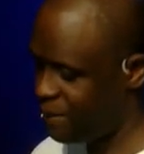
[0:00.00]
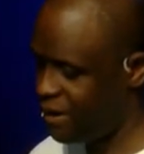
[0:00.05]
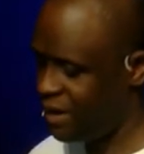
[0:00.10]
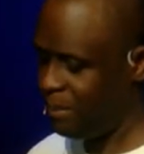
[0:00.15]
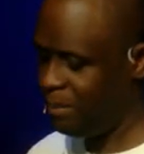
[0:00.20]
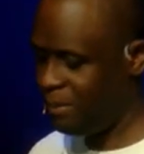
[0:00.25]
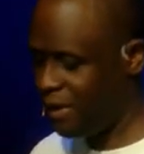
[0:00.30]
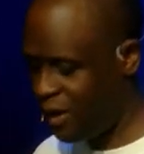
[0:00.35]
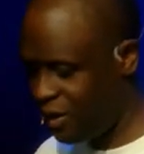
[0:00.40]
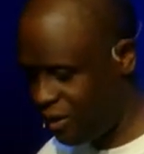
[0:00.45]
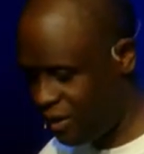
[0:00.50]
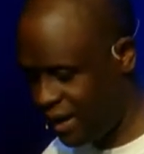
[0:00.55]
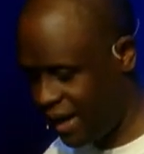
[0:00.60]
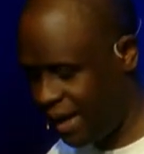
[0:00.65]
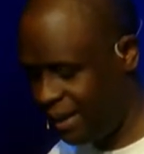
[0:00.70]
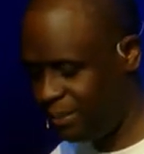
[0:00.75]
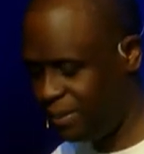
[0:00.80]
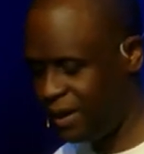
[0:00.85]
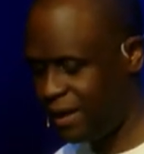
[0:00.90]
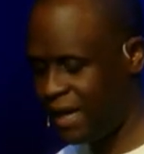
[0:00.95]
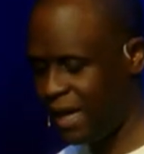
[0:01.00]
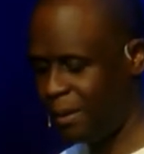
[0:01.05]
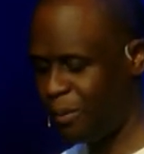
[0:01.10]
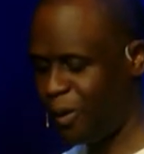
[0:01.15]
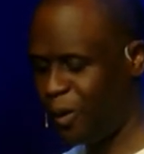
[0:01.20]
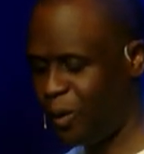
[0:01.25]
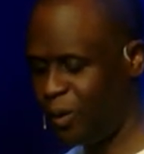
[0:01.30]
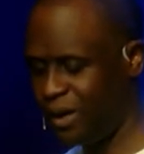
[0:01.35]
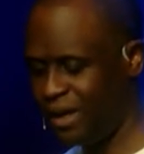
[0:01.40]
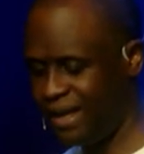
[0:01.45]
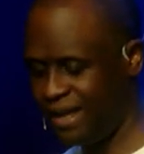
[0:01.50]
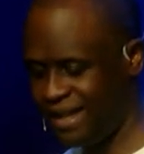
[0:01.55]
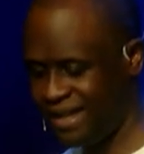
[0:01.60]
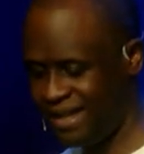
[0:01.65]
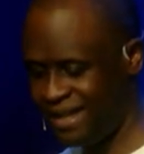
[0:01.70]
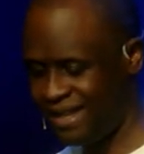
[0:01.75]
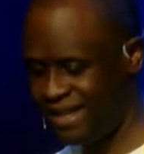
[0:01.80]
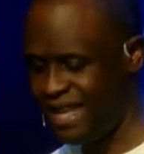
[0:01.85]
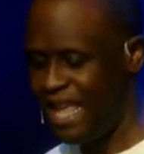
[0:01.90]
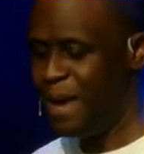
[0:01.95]
may your name be kept holy.
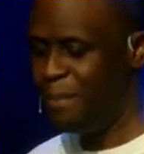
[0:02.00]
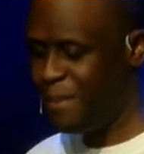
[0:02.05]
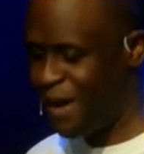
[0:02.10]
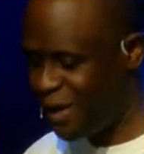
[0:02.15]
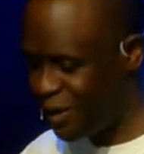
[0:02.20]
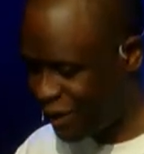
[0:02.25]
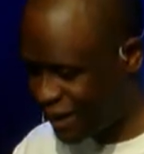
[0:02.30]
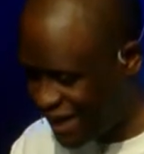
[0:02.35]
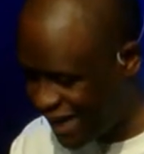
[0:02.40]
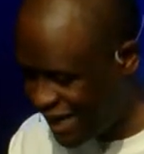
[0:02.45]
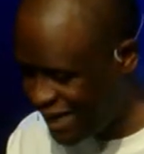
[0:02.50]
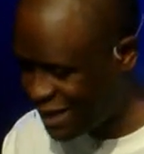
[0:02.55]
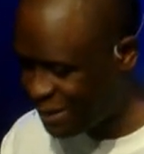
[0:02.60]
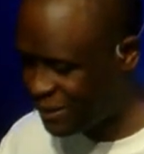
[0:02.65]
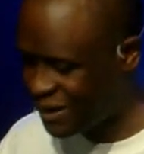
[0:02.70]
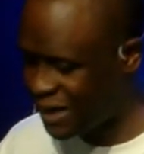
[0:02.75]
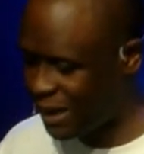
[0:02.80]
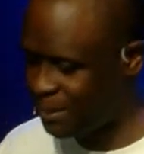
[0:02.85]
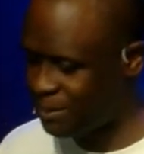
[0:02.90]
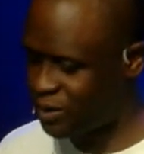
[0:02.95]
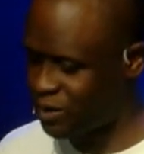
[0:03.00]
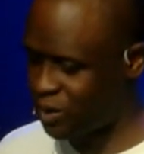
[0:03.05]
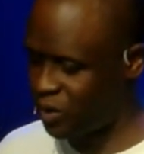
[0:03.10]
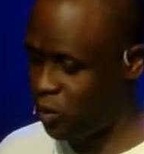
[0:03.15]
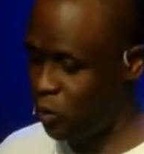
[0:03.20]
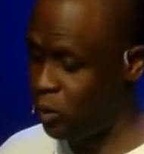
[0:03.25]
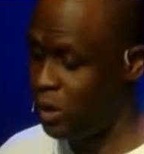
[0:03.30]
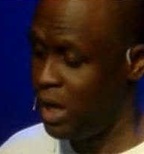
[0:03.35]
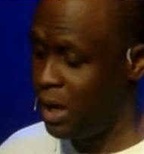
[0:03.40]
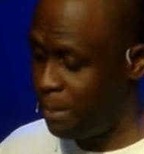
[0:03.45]
May your kingdom come soon.